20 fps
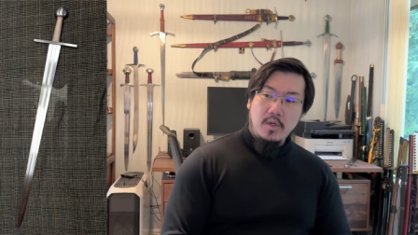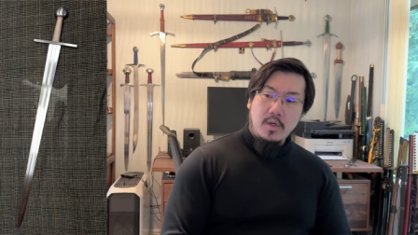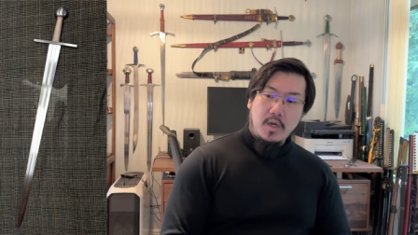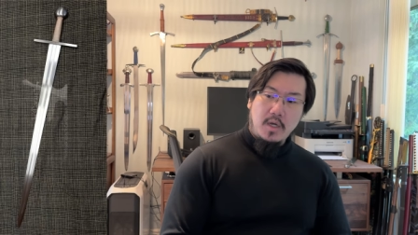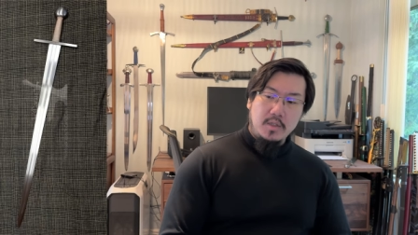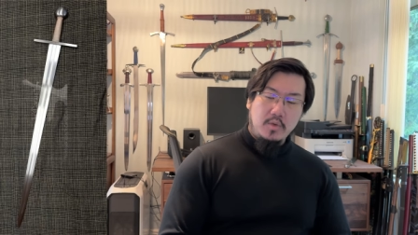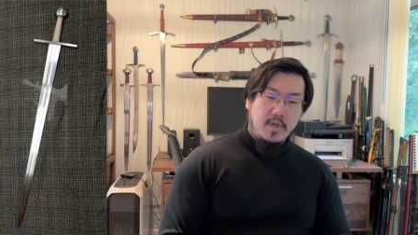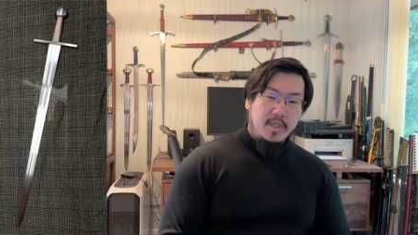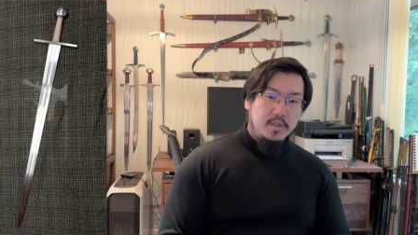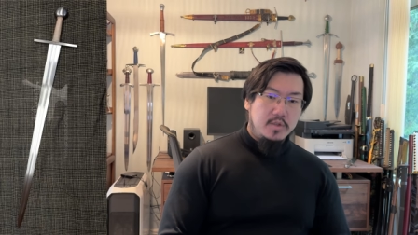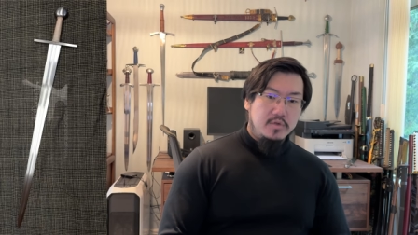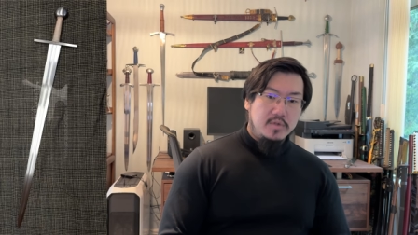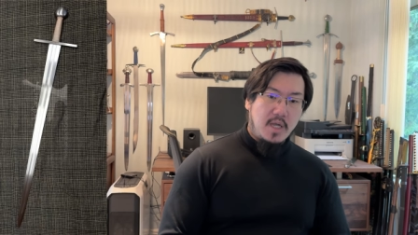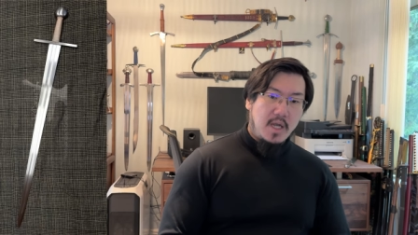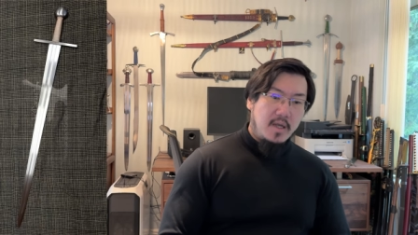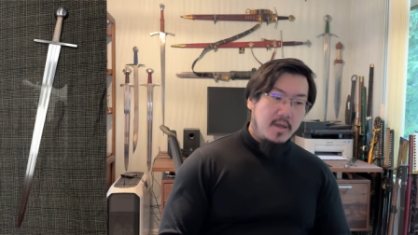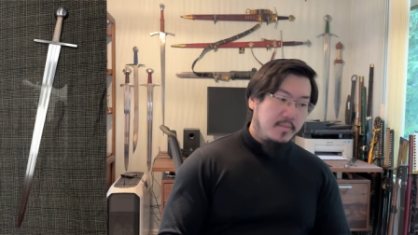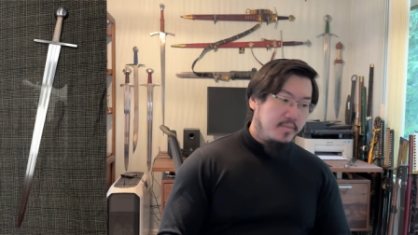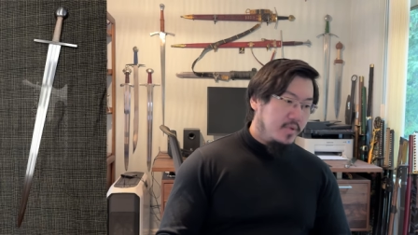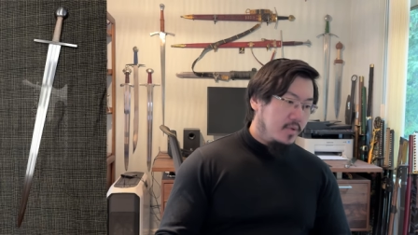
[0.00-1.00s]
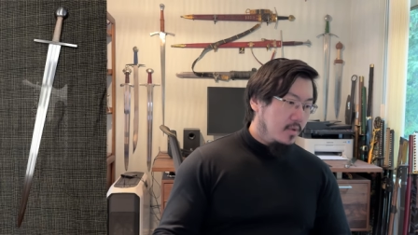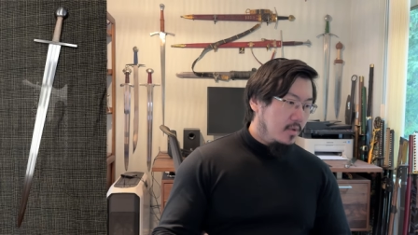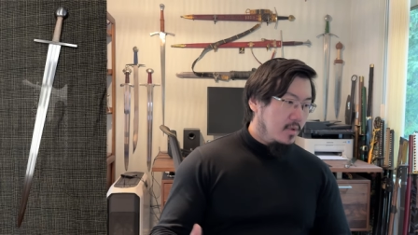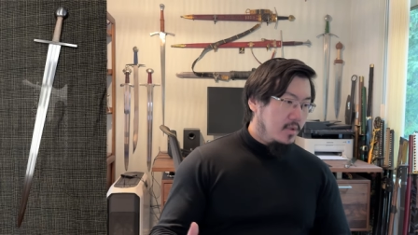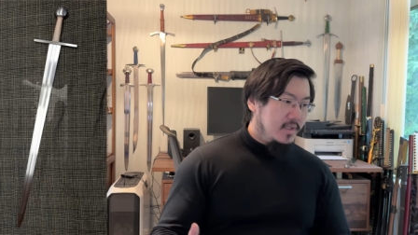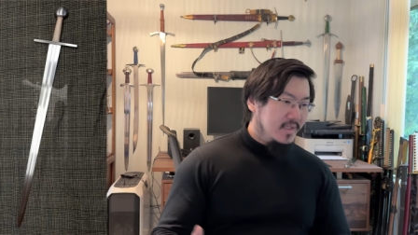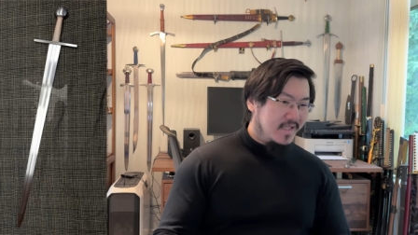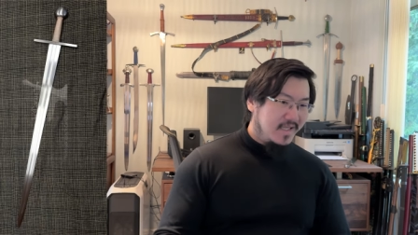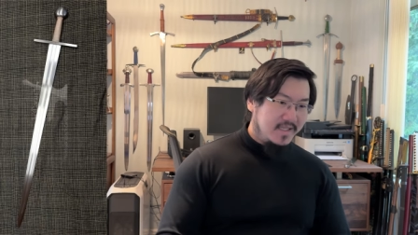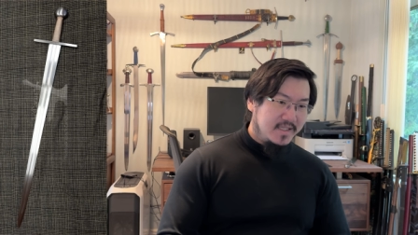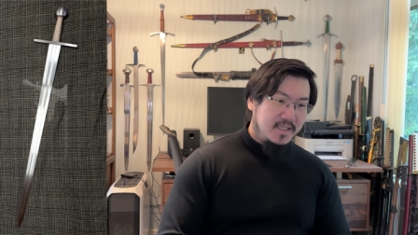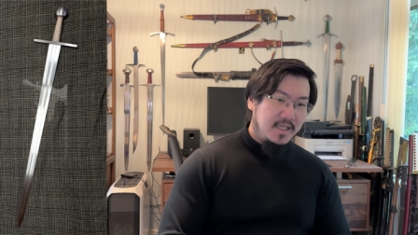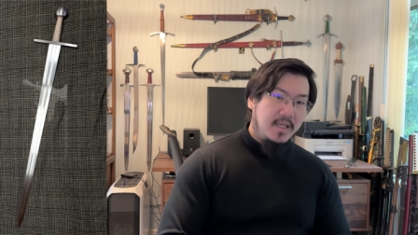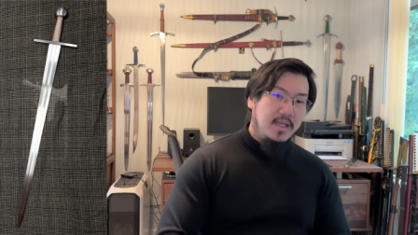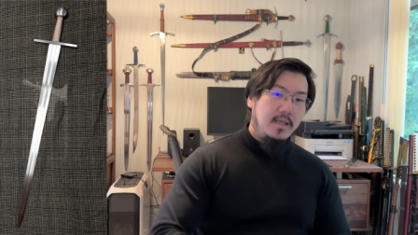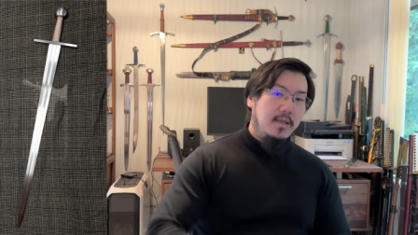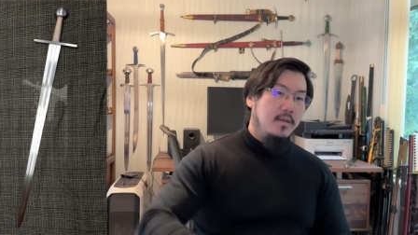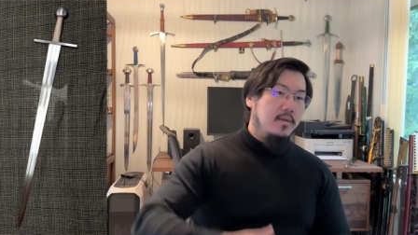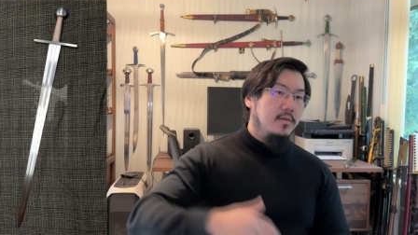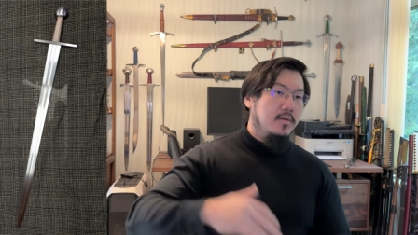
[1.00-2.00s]
all the way to type
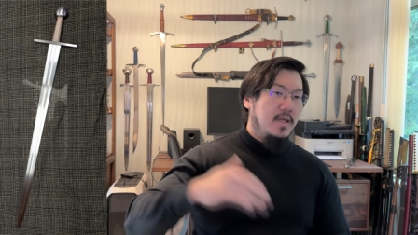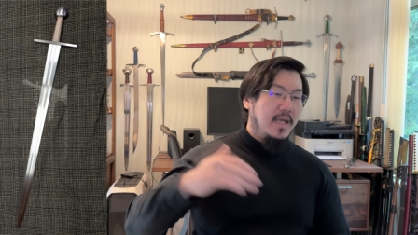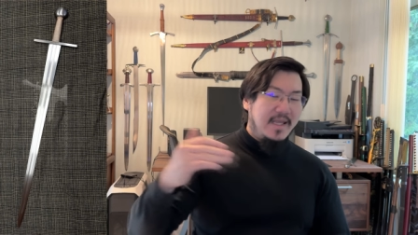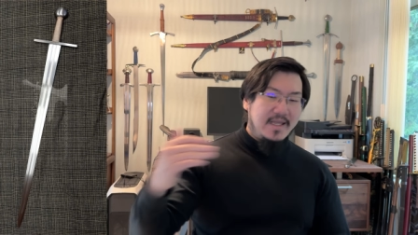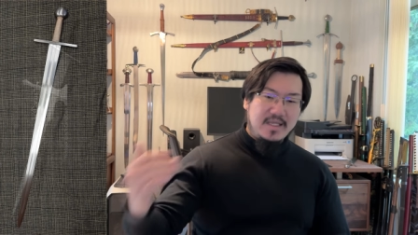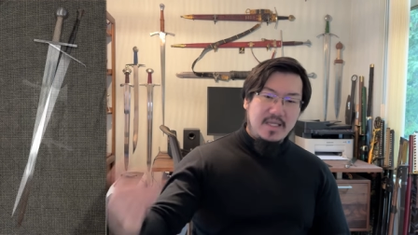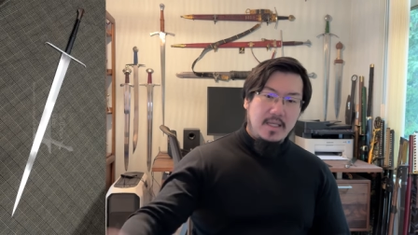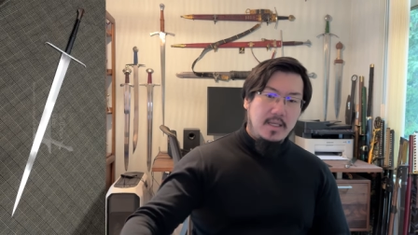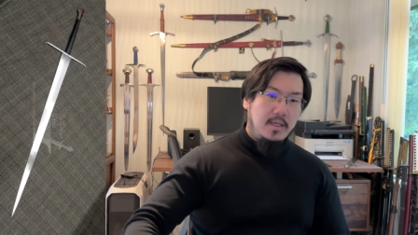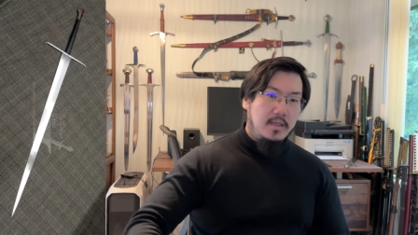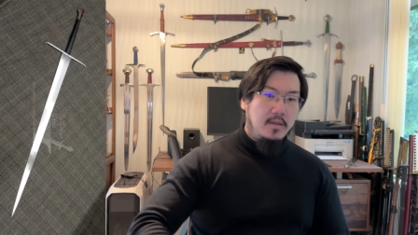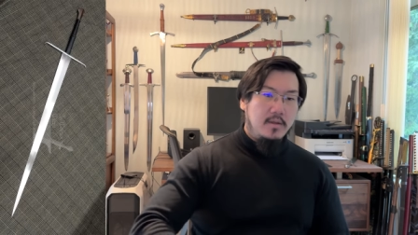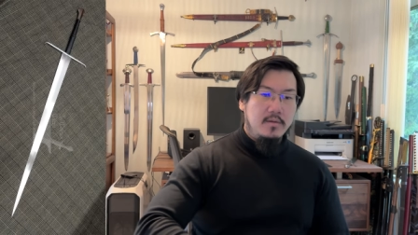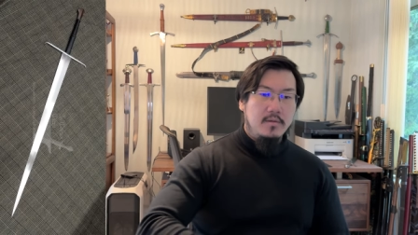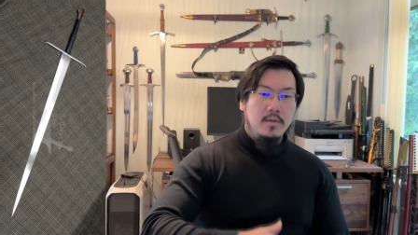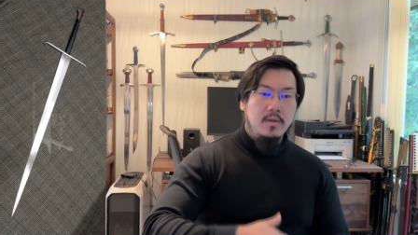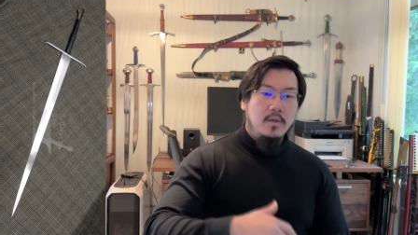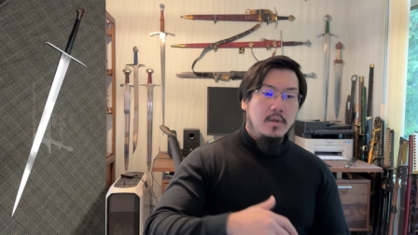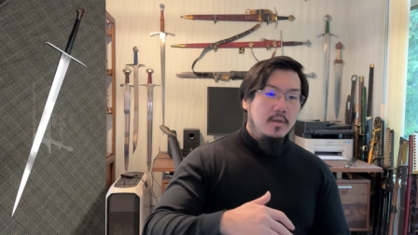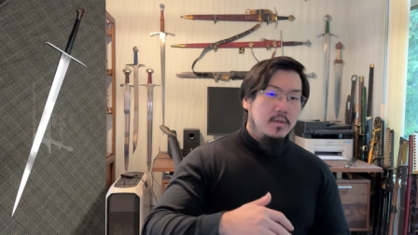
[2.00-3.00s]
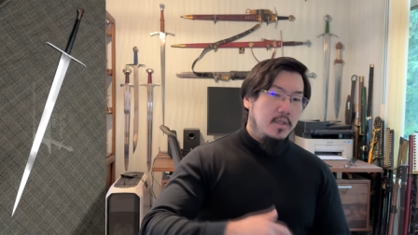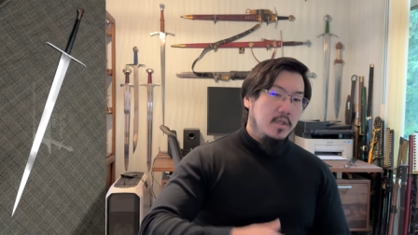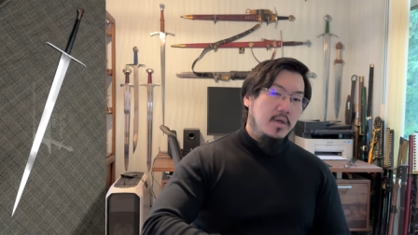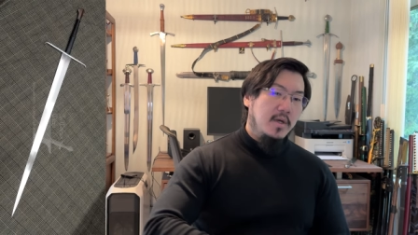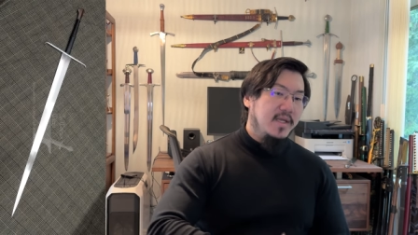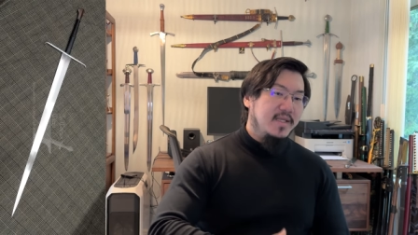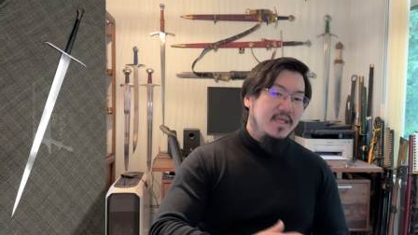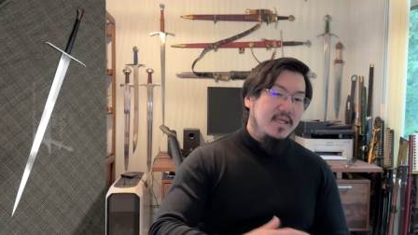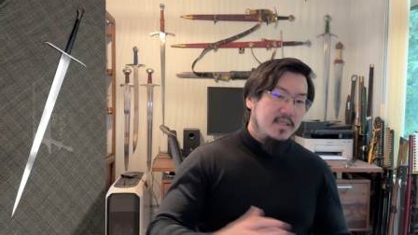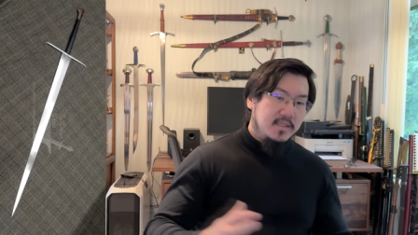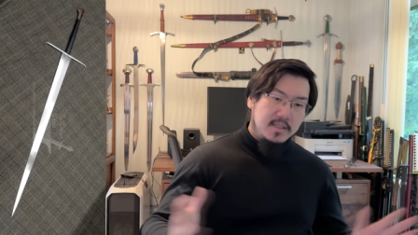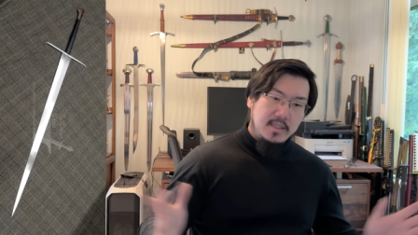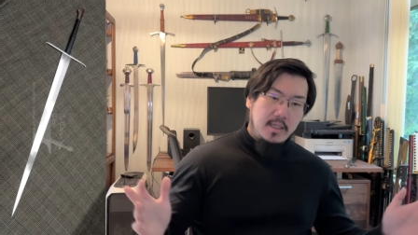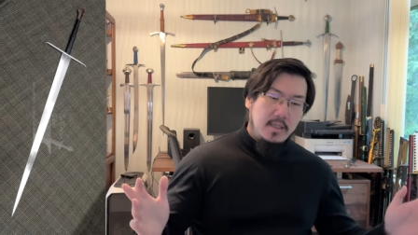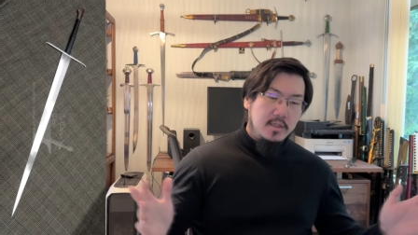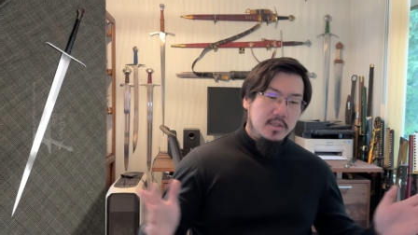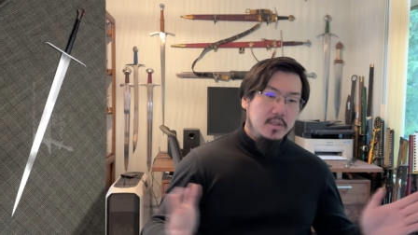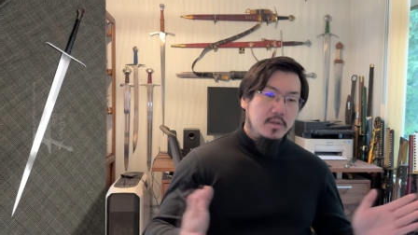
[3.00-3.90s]
16, 18, you know, 18C.